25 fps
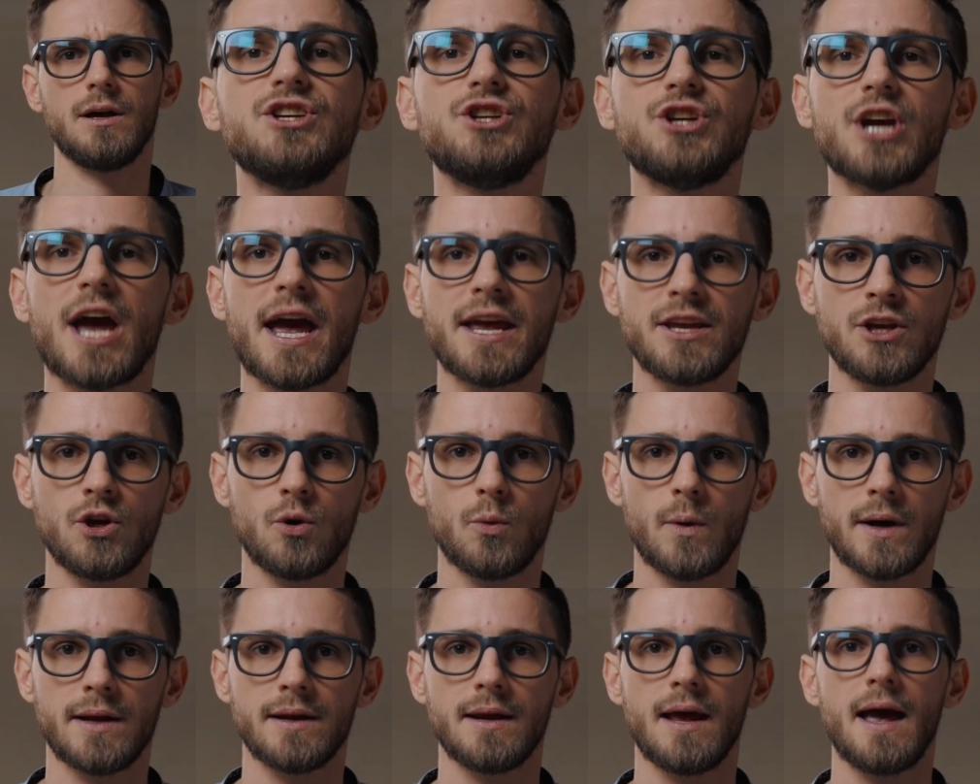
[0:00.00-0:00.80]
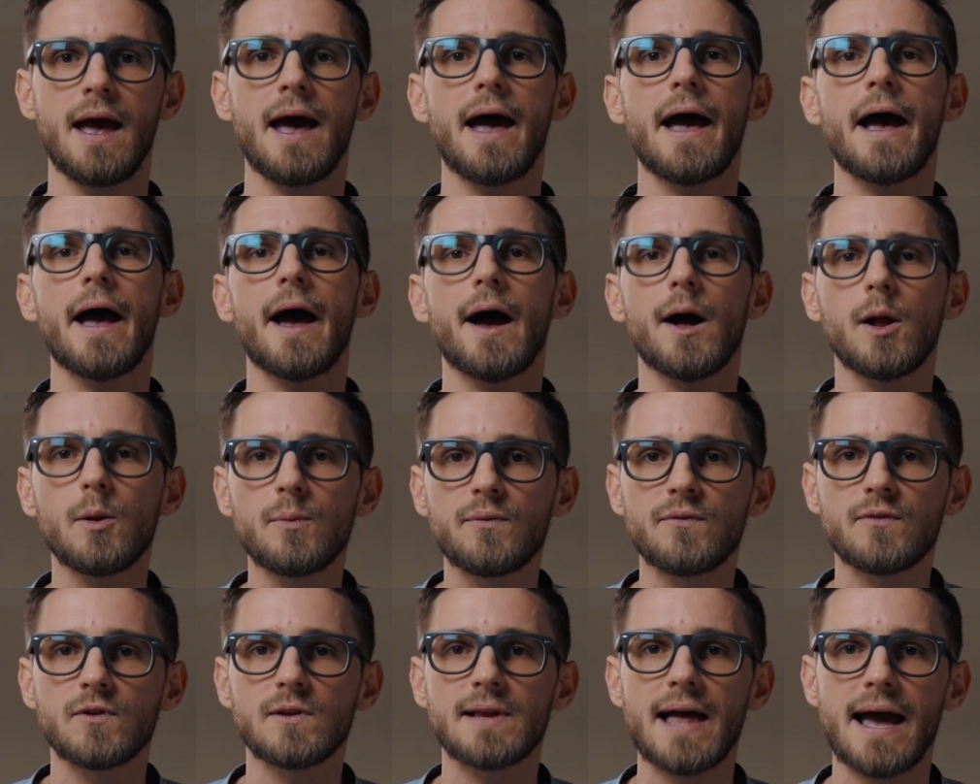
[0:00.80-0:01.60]
Genuine,
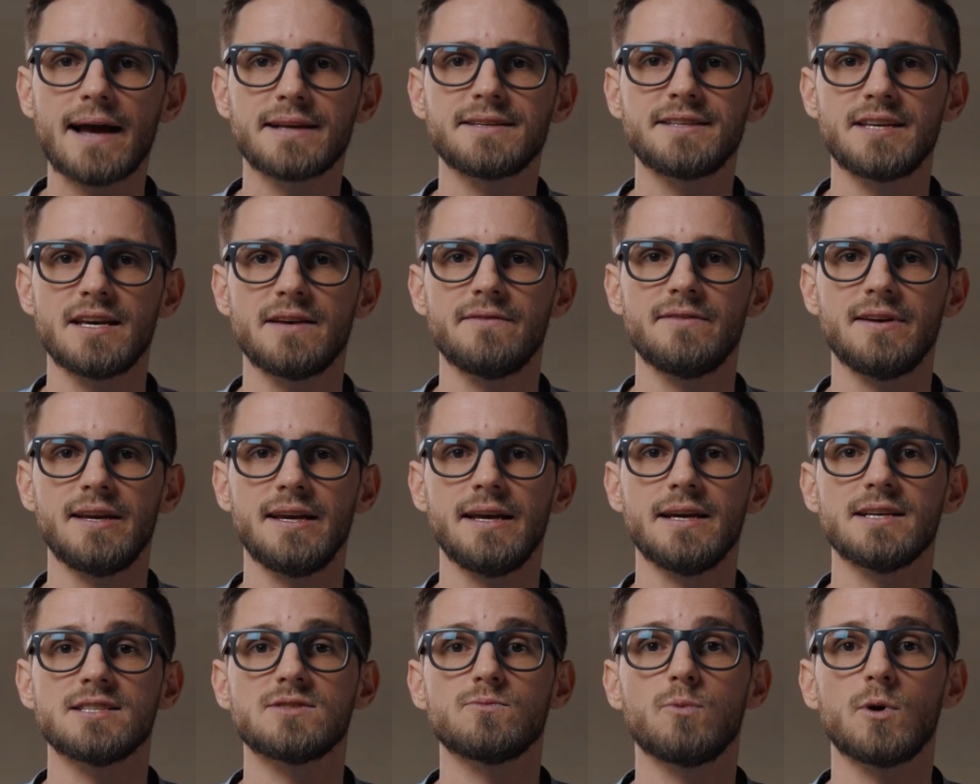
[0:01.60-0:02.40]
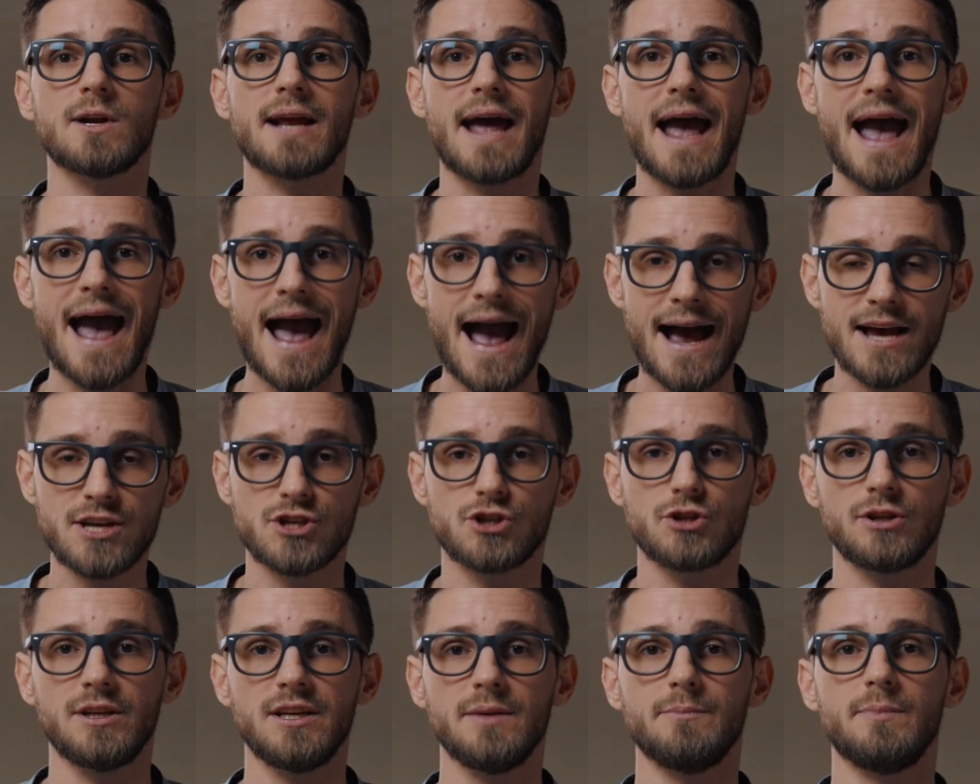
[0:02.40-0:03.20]
helpful activity is what
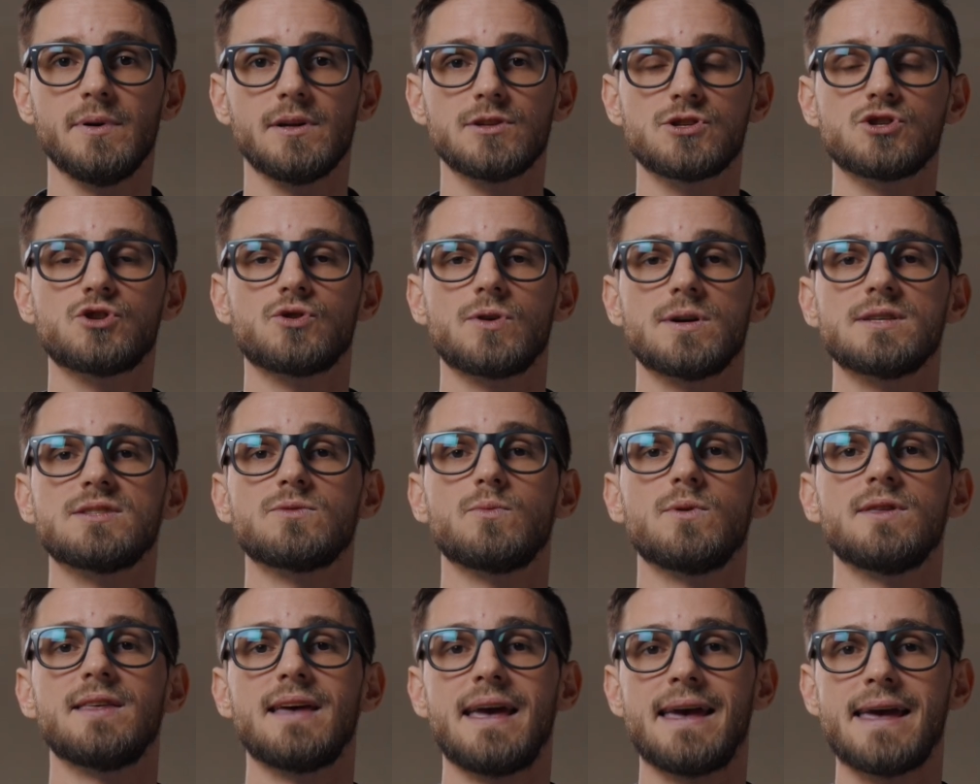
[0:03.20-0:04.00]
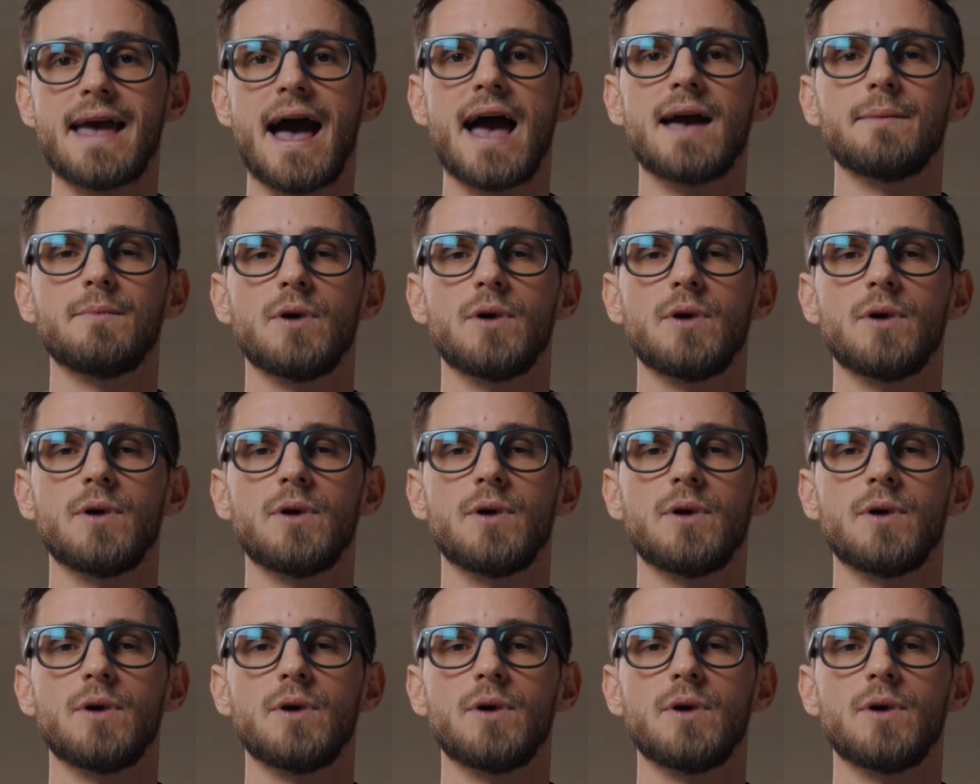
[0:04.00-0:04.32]
actually builds trust with AI